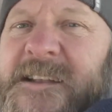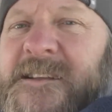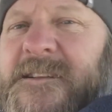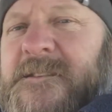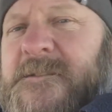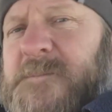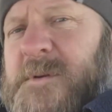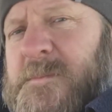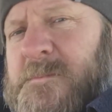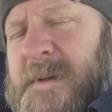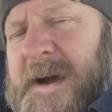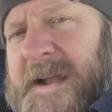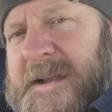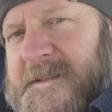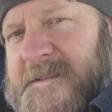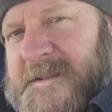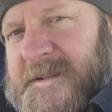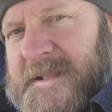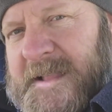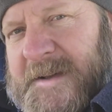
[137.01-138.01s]
It's been
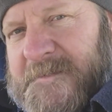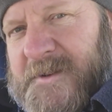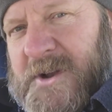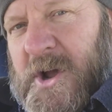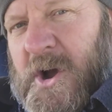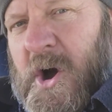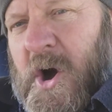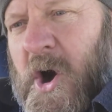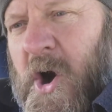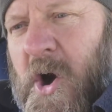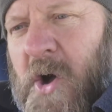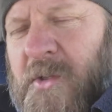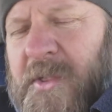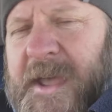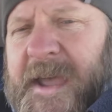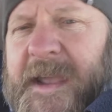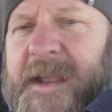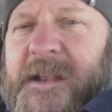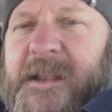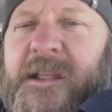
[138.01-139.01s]
-11 all
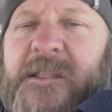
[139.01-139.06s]
night.